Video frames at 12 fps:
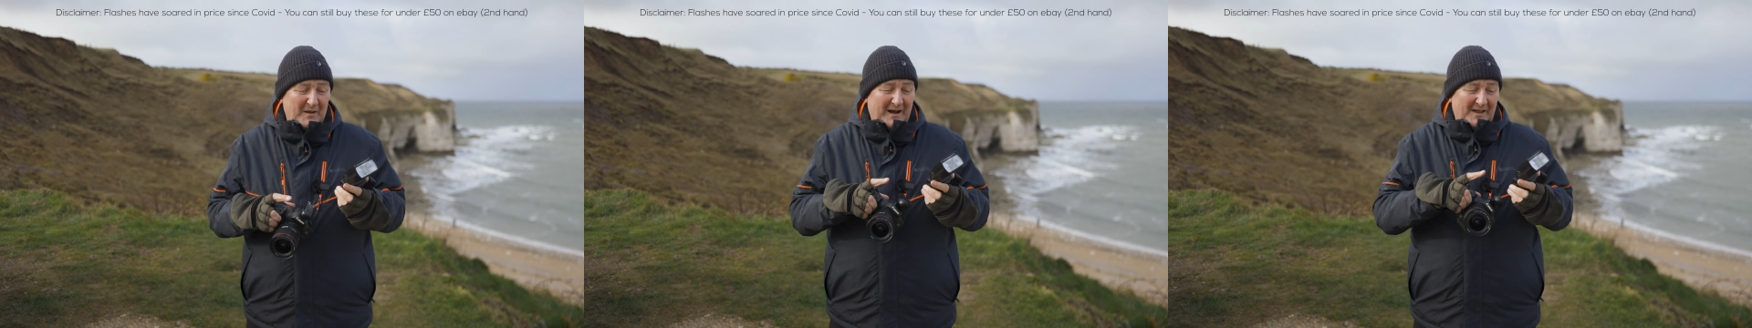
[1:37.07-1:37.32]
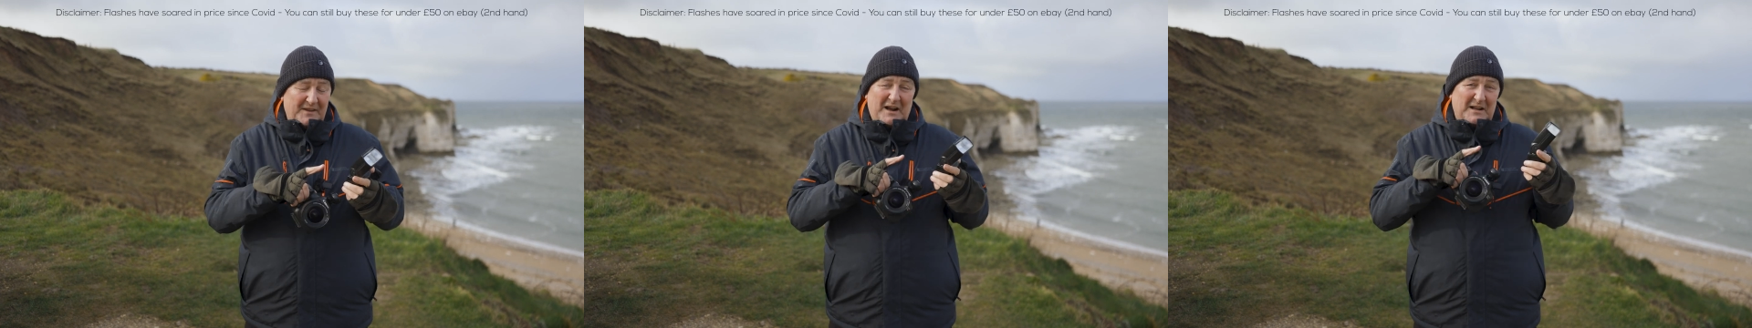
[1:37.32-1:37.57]

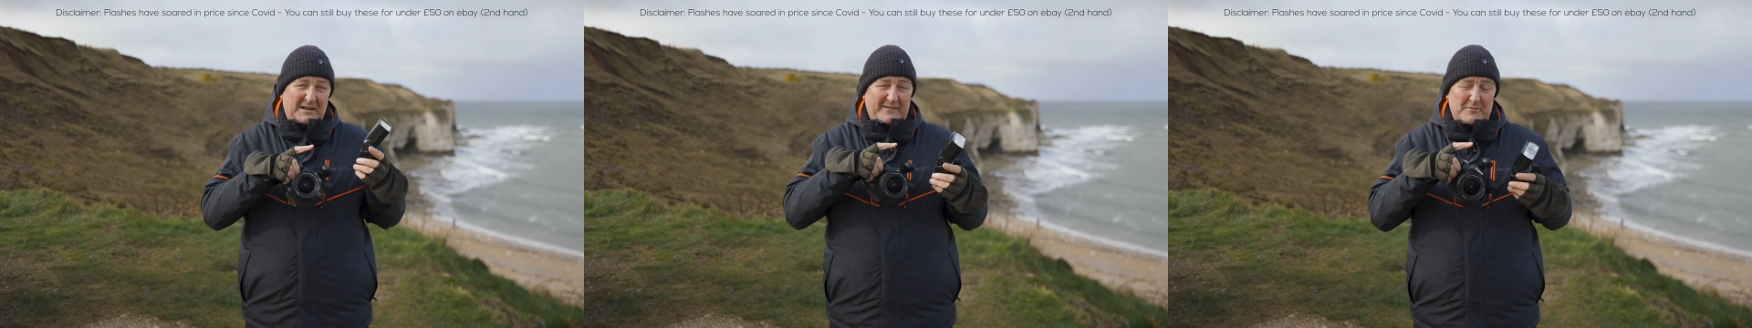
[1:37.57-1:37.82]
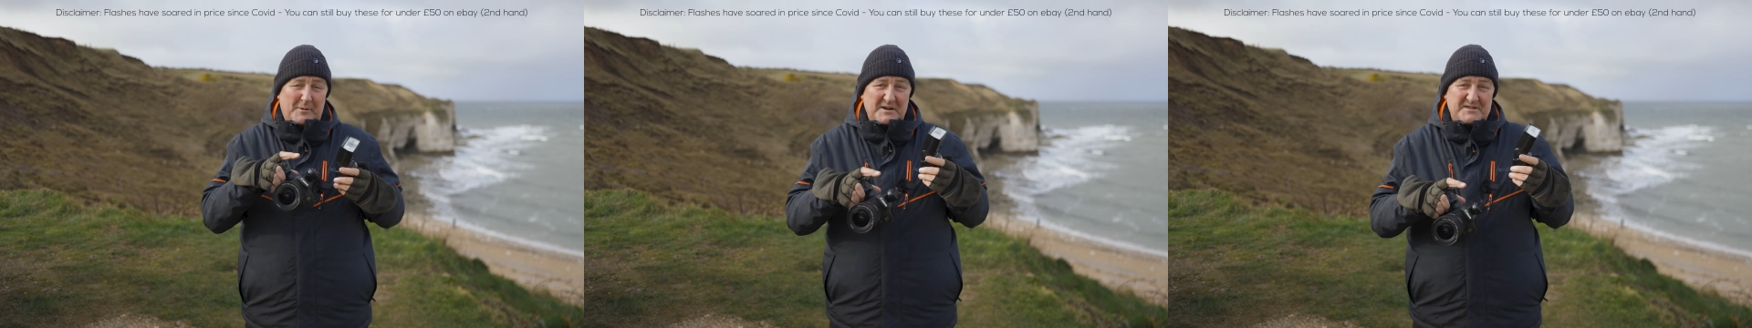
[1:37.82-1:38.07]
I think I'll
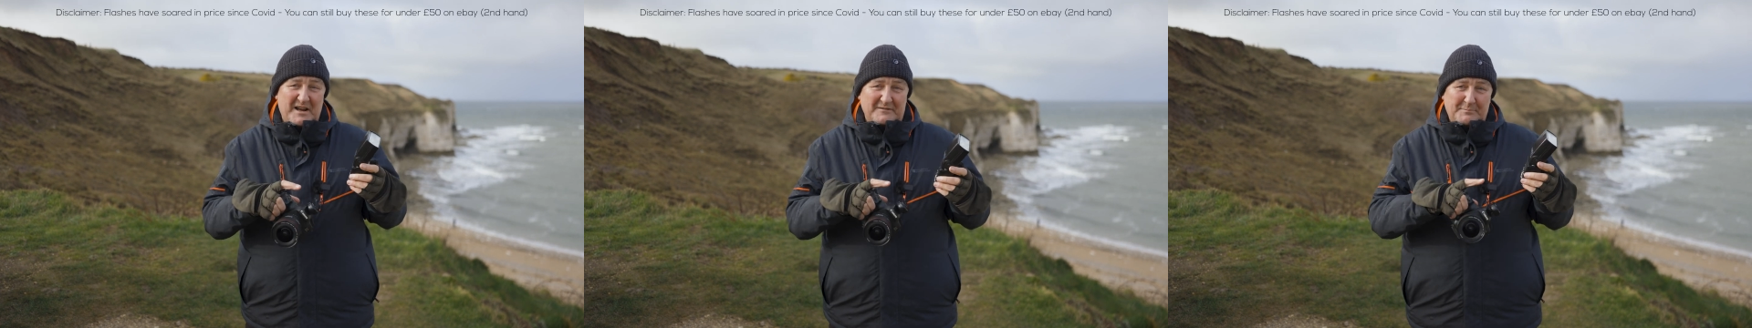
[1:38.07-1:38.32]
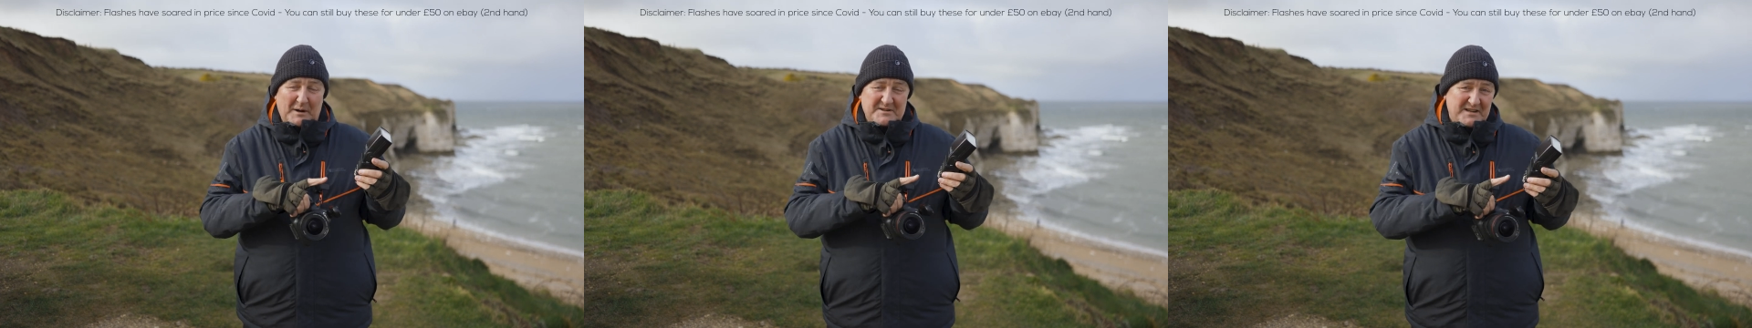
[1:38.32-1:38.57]
cover
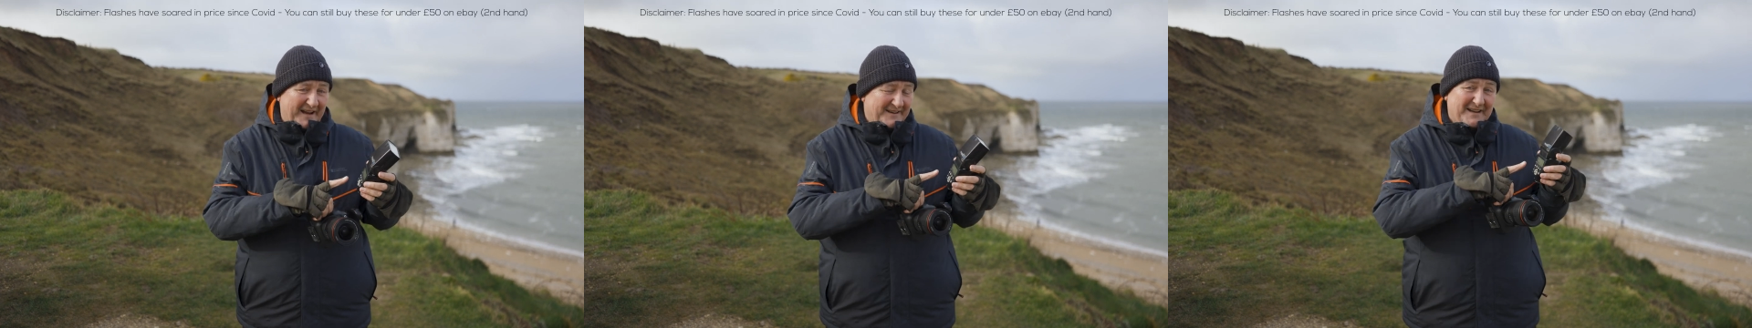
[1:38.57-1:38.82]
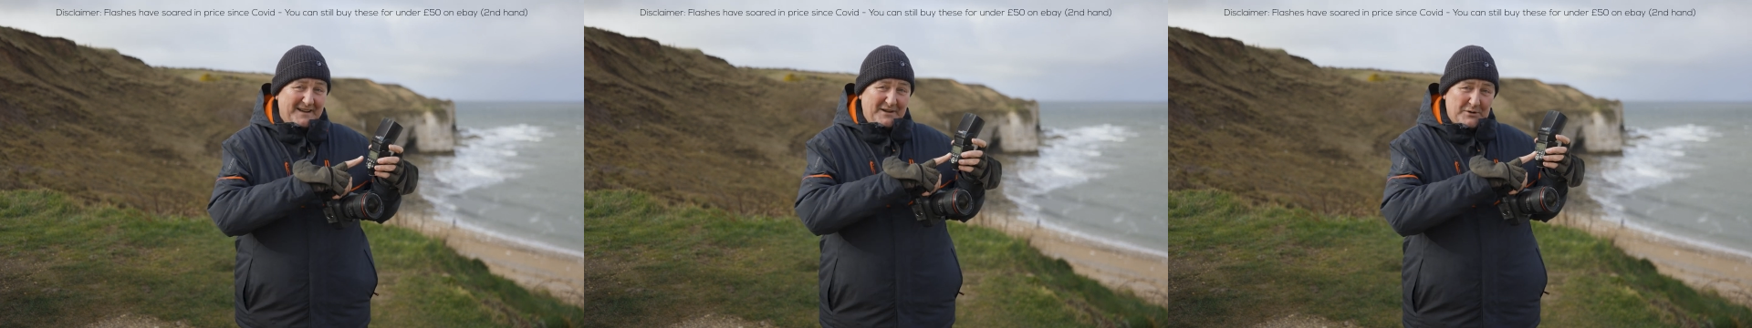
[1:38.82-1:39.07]
myself by saying
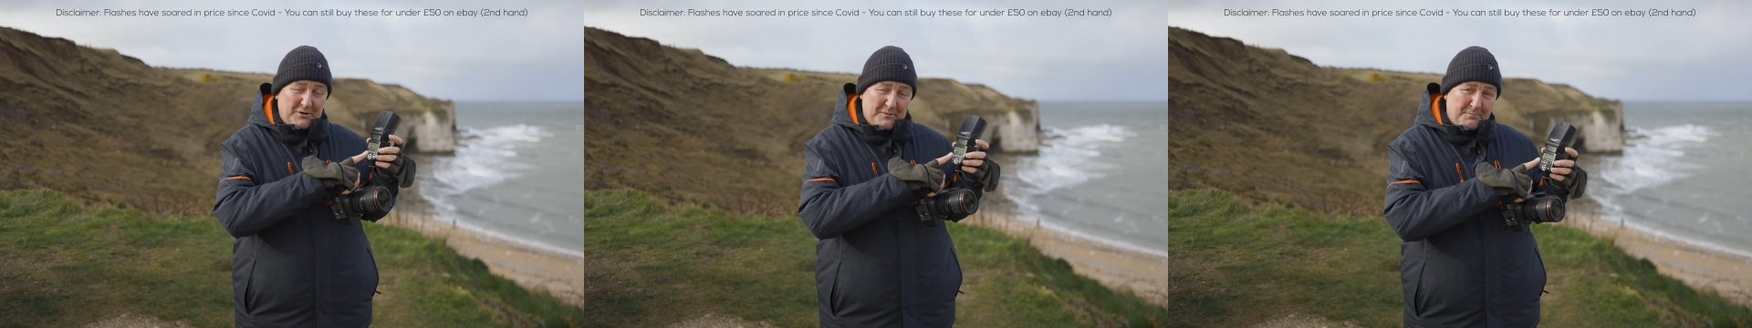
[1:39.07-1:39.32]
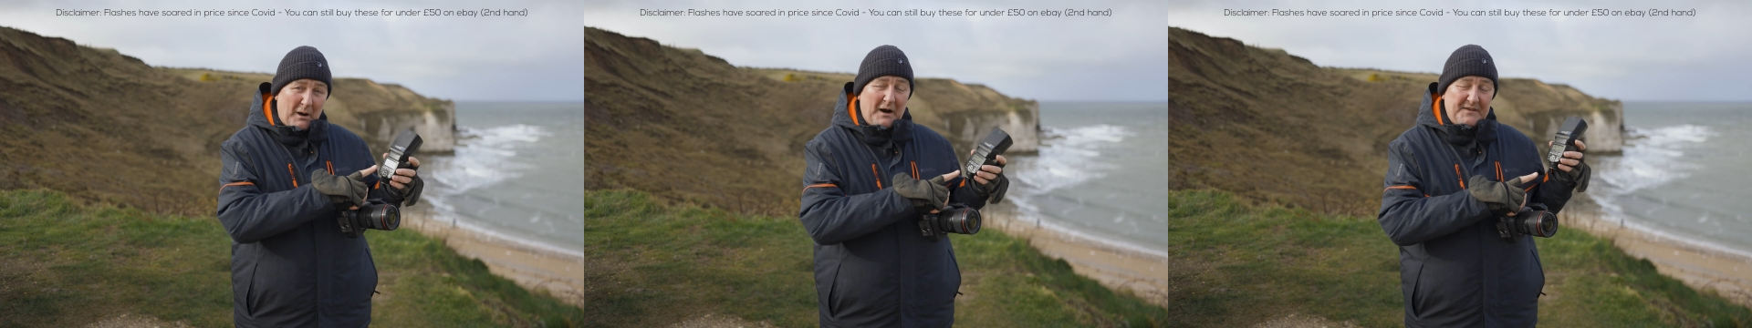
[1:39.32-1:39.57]
you could
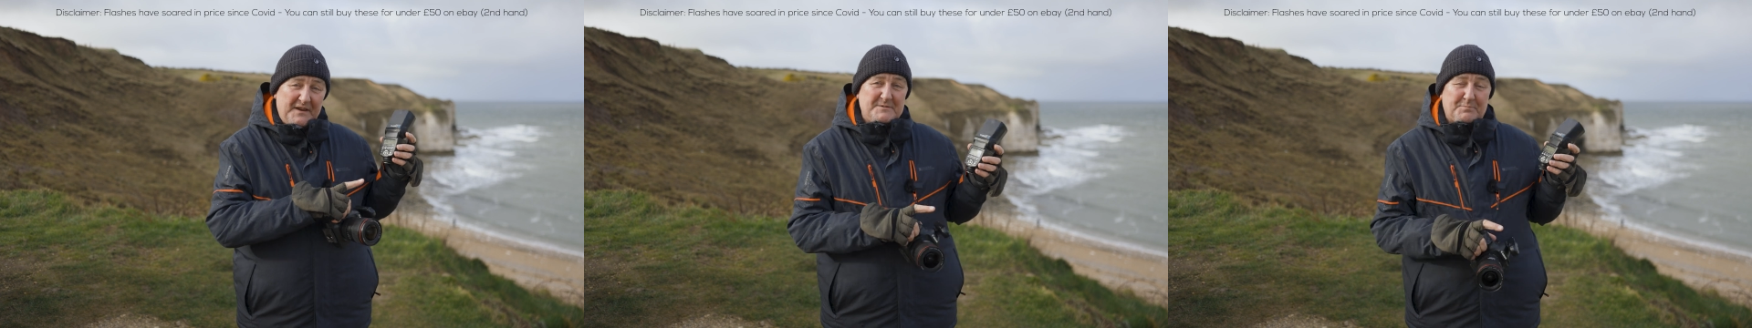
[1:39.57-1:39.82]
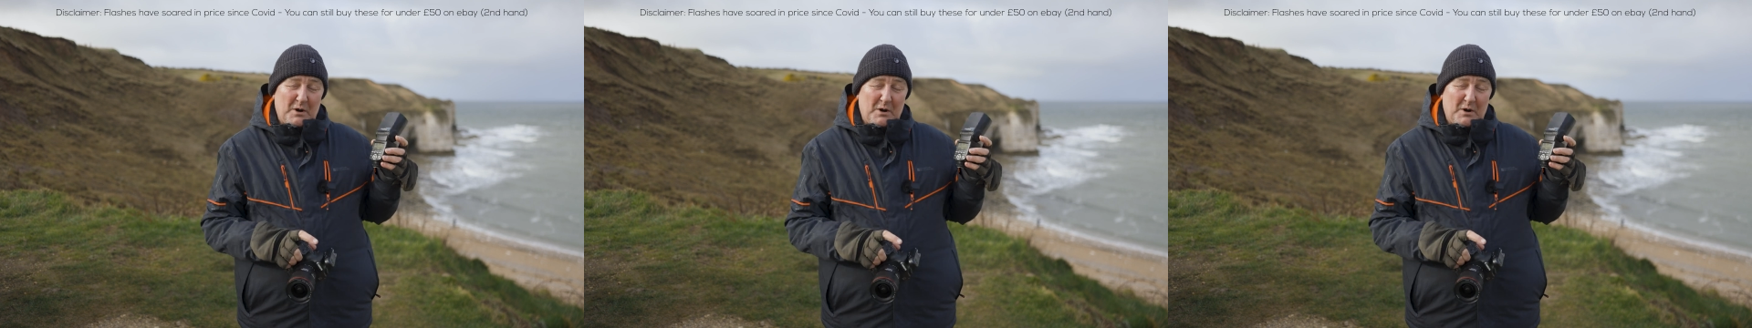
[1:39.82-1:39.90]
buy these